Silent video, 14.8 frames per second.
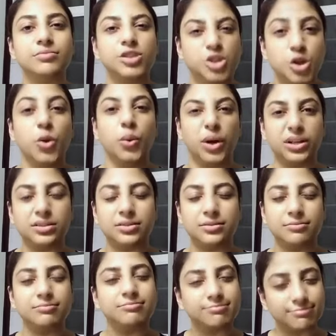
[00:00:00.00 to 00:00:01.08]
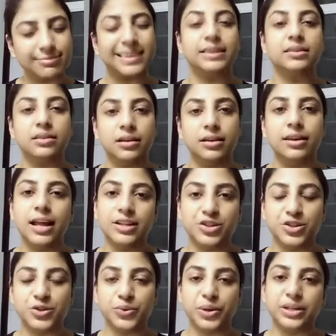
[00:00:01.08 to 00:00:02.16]
do it let's
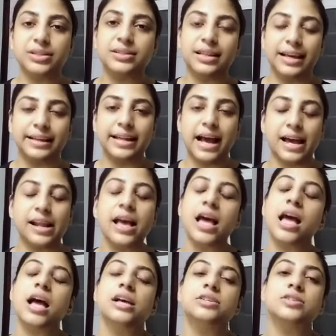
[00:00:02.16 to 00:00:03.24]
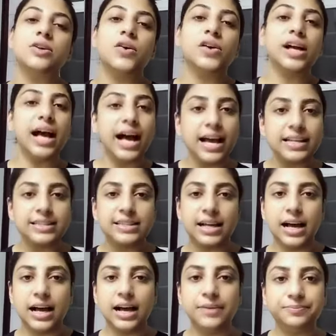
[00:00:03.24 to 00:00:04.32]
do it like that so guys
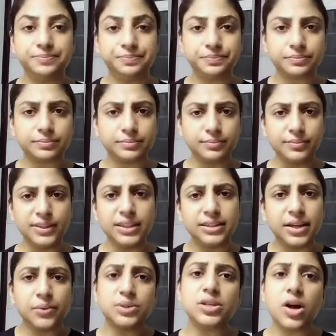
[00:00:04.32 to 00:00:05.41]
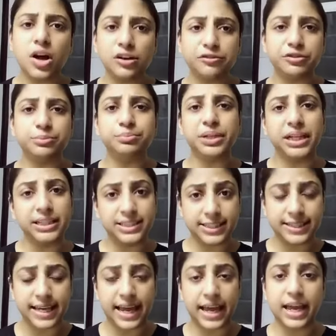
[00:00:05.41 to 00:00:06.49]
uh, that was all from me
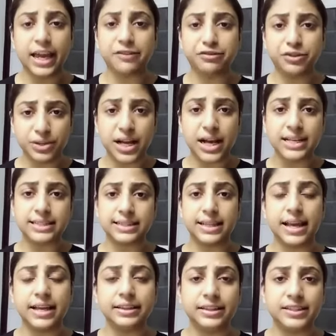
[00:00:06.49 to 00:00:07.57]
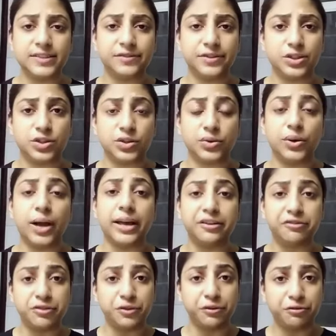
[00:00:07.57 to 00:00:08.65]
today if you guys like this video and
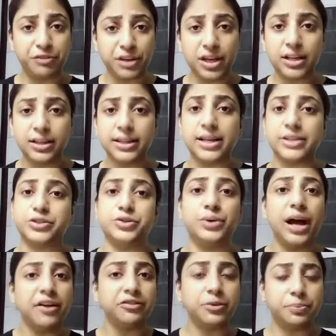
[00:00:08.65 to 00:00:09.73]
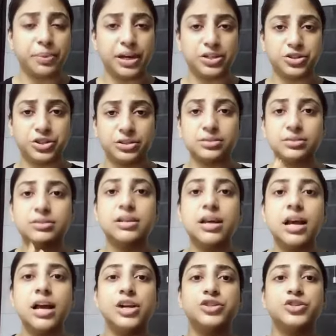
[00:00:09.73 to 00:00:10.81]
if you feel that you have the patience
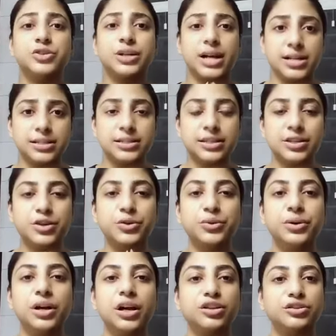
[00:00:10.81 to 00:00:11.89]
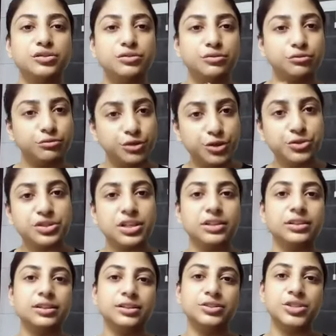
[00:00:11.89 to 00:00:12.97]
to continue
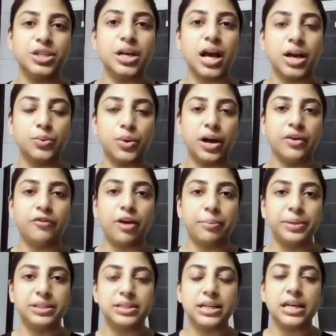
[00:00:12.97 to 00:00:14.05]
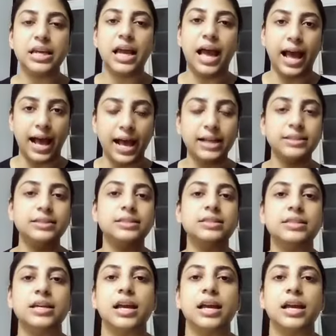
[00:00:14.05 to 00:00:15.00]
using the DIY remedy and